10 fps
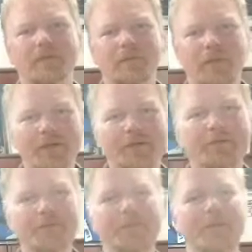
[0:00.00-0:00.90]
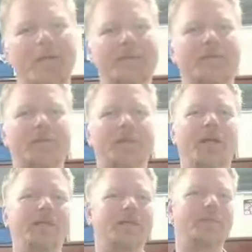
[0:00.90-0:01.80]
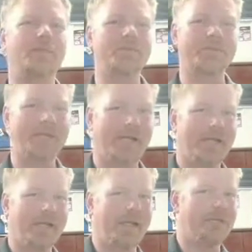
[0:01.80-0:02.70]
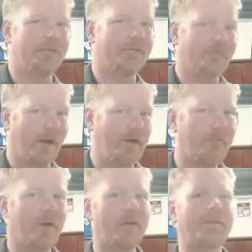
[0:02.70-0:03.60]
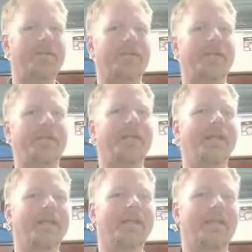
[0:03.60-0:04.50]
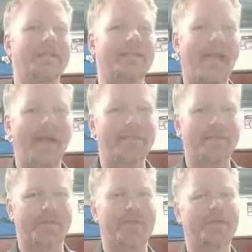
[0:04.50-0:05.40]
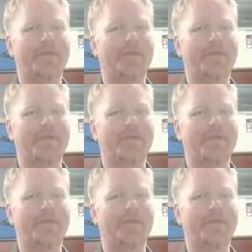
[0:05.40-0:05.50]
Once you start applying the tools and techniques, the final part of the journey is adoption.